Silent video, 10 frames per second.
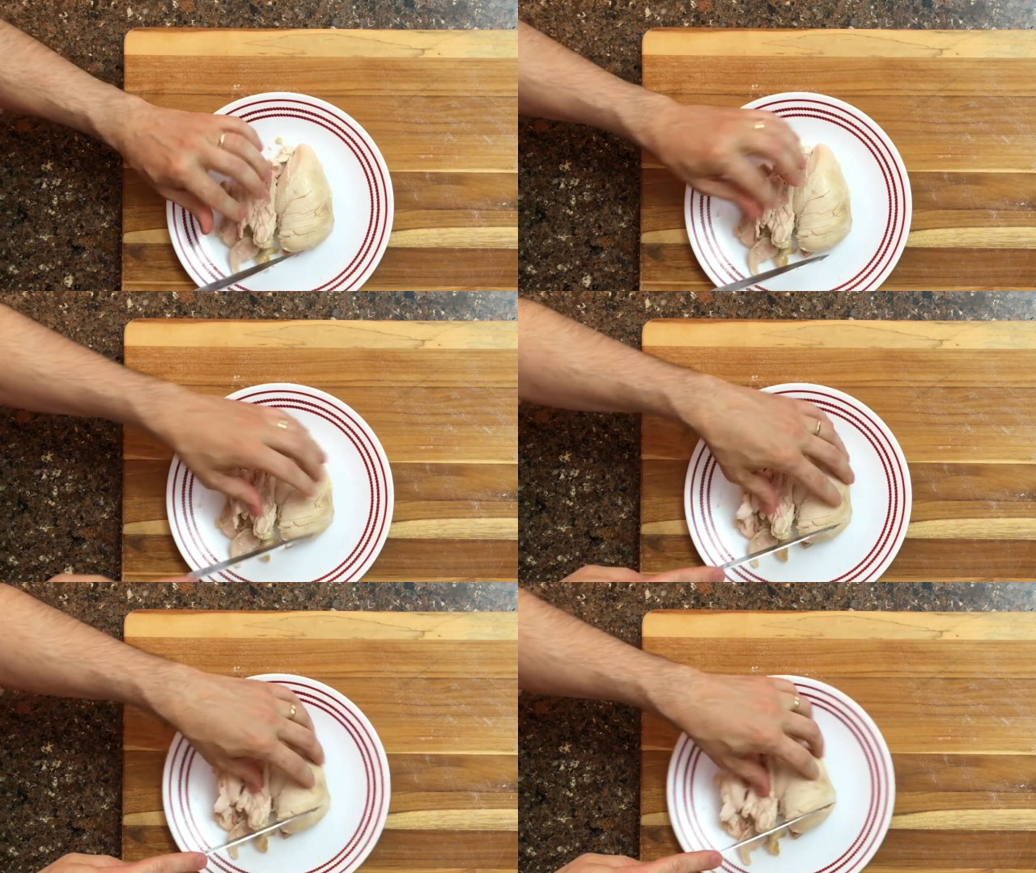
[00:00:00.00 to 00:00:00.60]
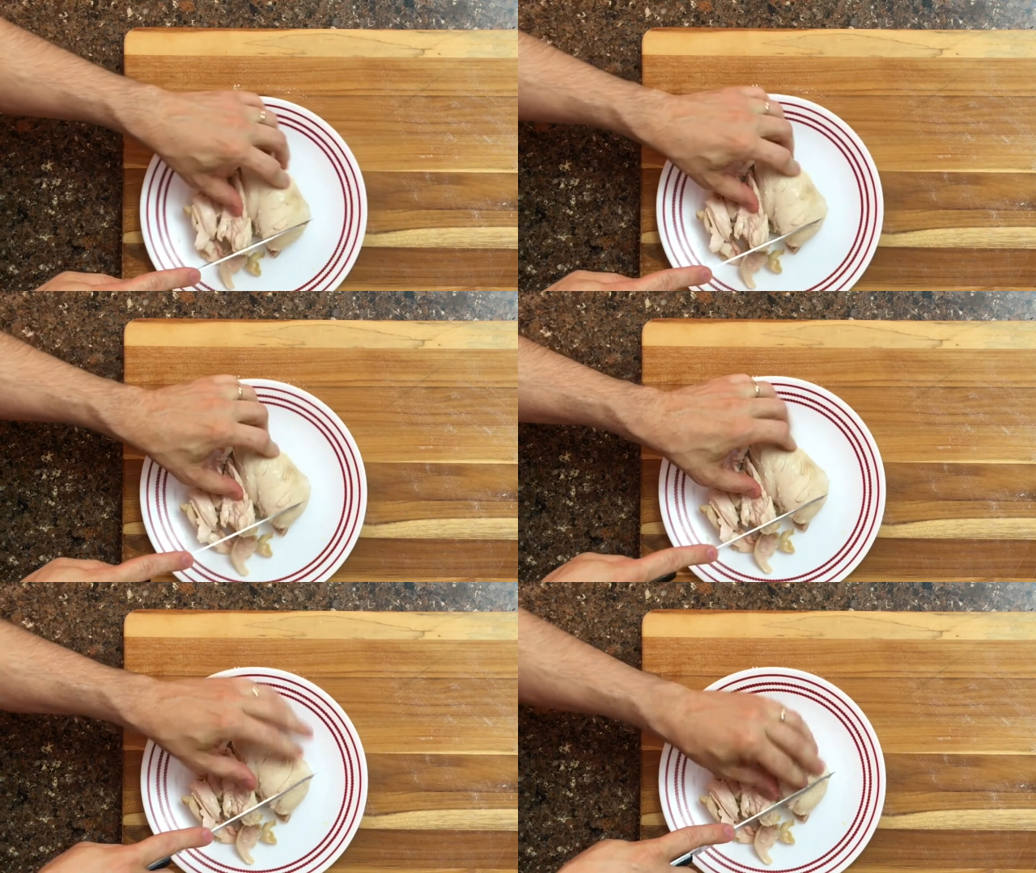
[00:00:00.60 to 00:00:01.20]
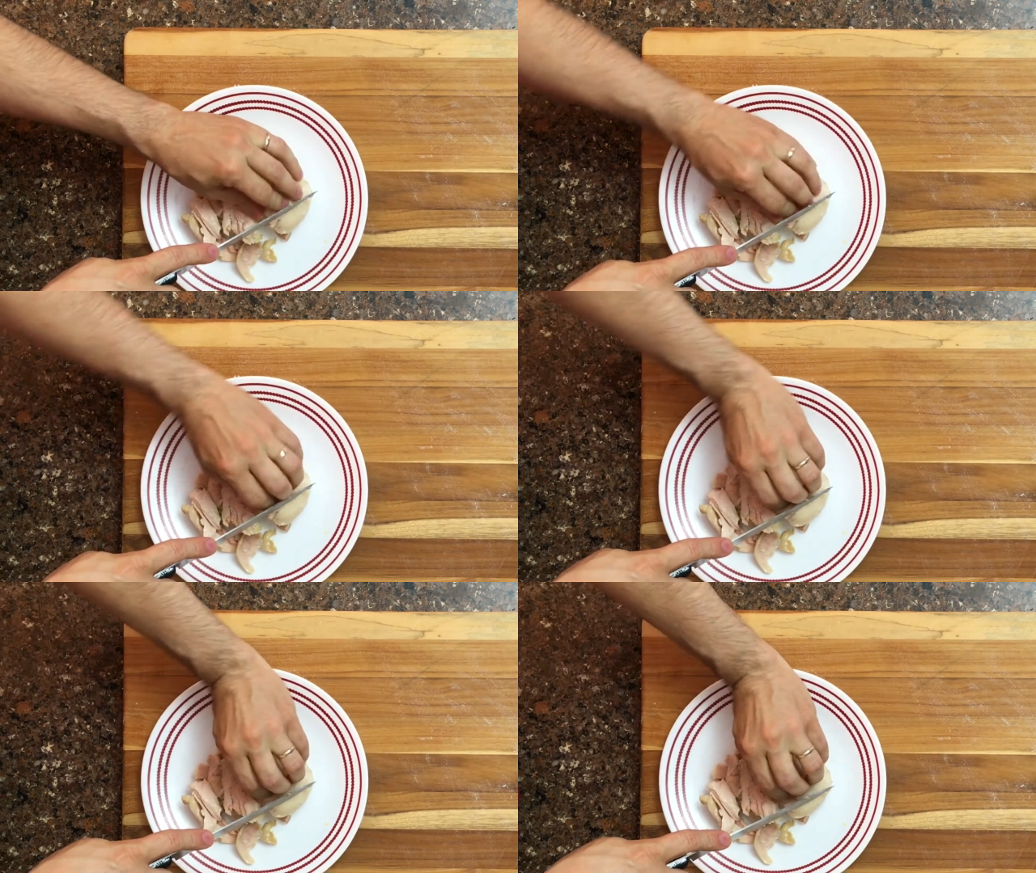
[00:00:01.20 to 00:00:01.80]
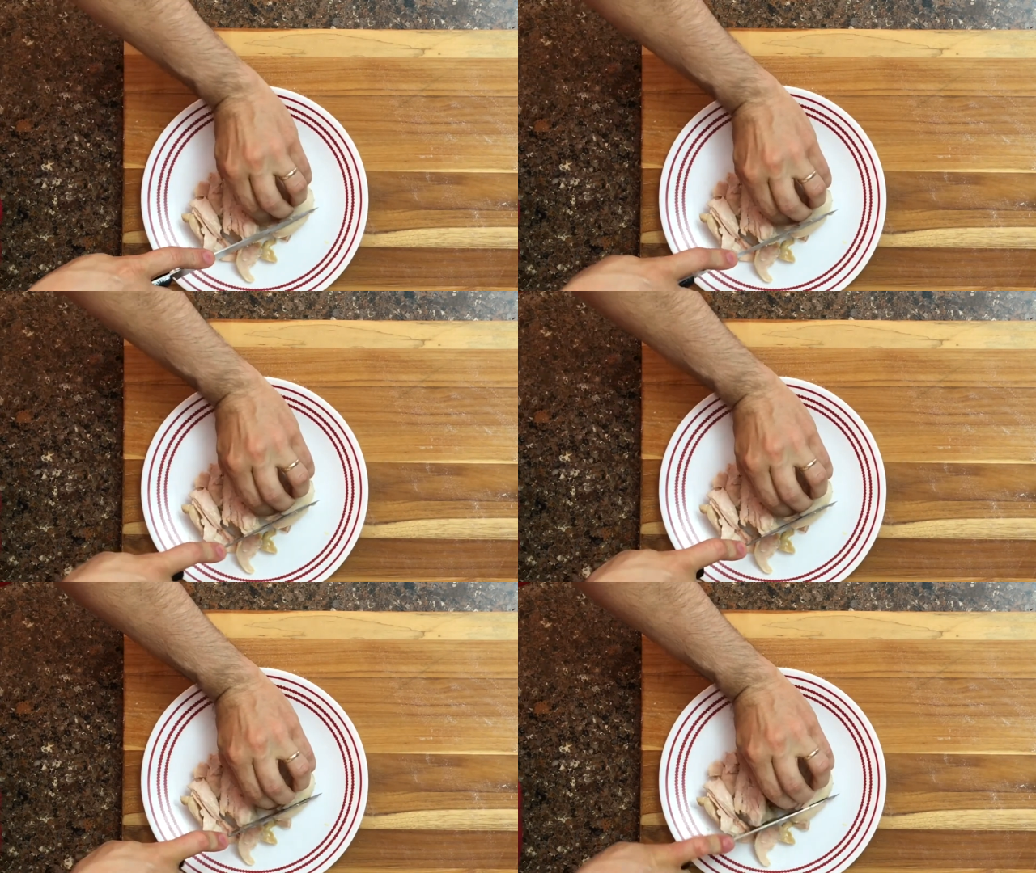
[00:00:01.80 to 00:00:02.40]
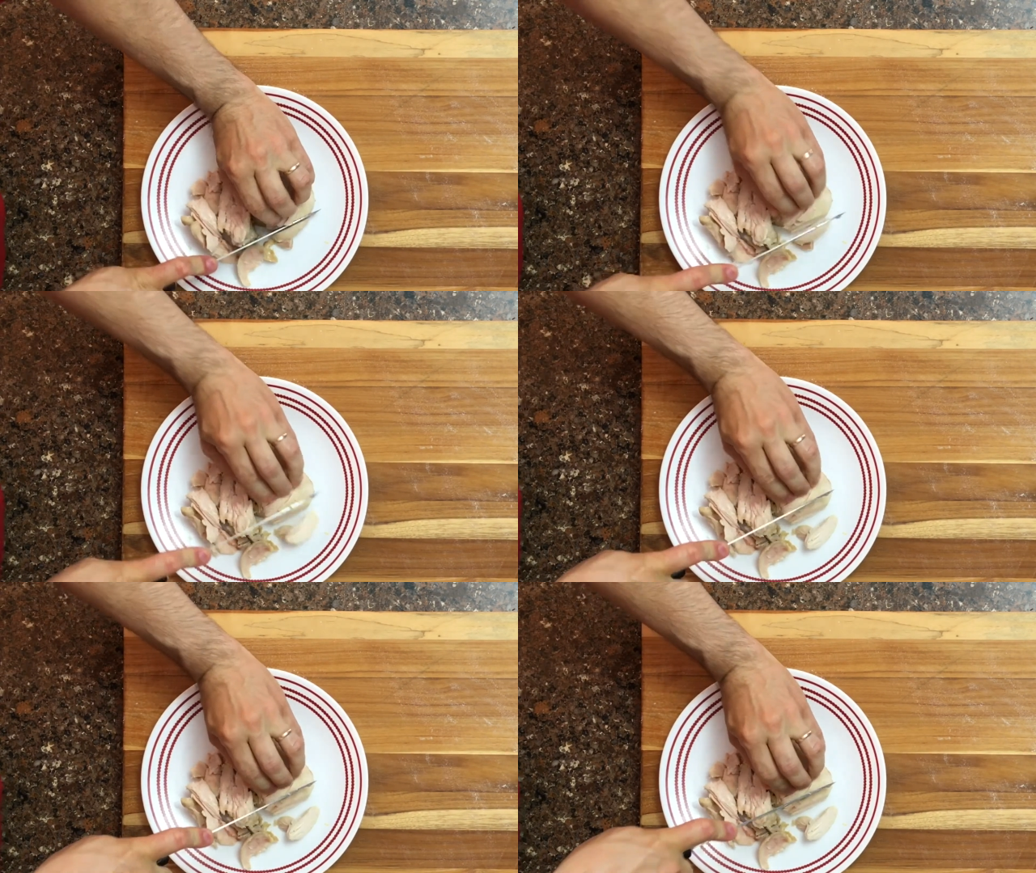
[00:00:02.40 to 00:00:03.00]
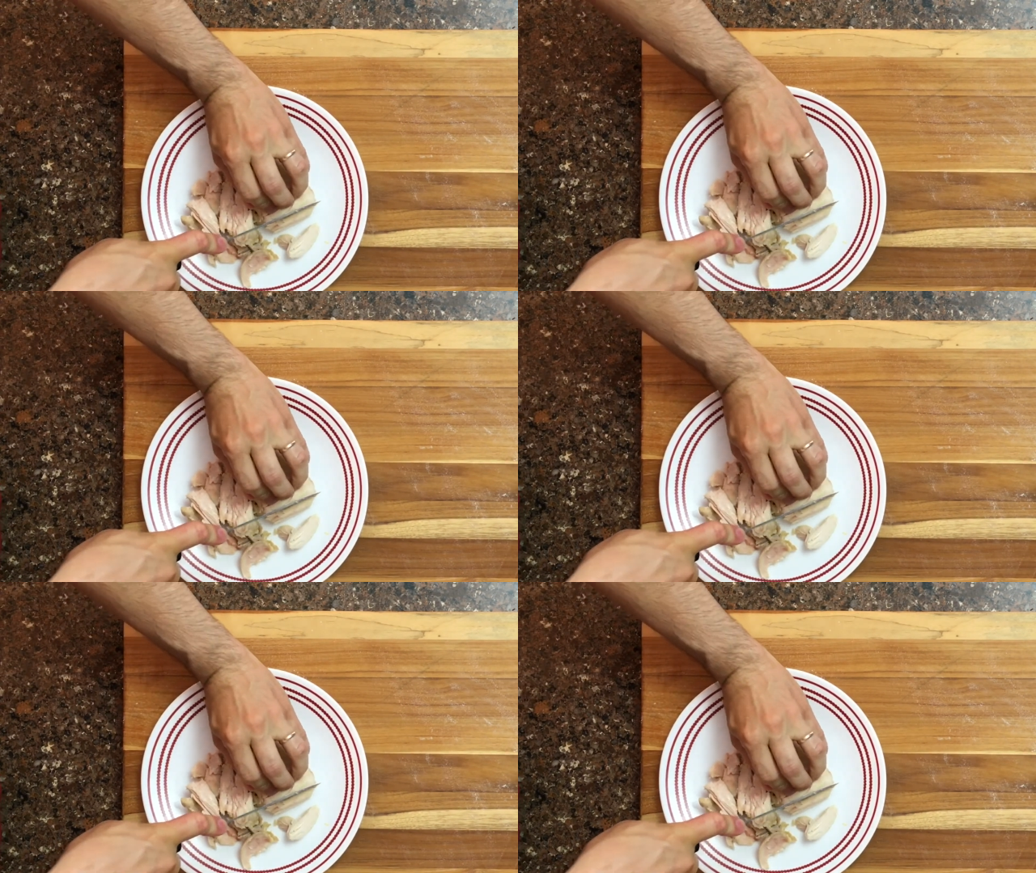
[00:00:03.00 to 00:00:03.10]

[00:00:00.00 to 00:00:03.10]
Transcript: No face is visible, so there are no lips to read.